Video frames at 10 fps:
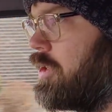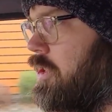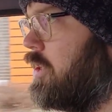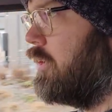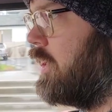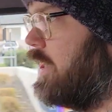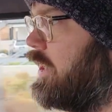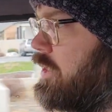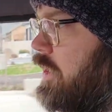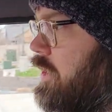So
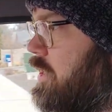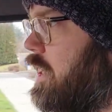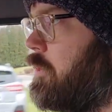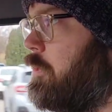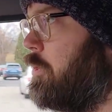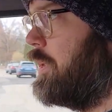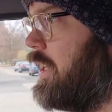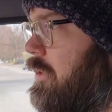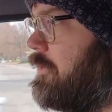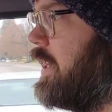it's unstoppable but
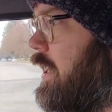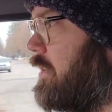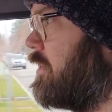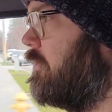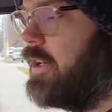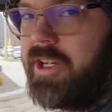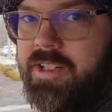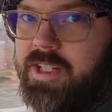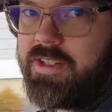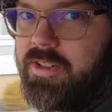not fast, very
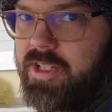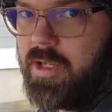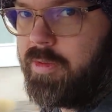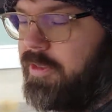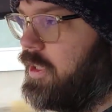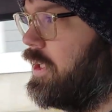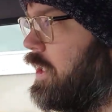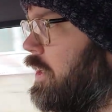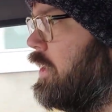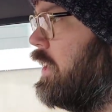diesel type feeling.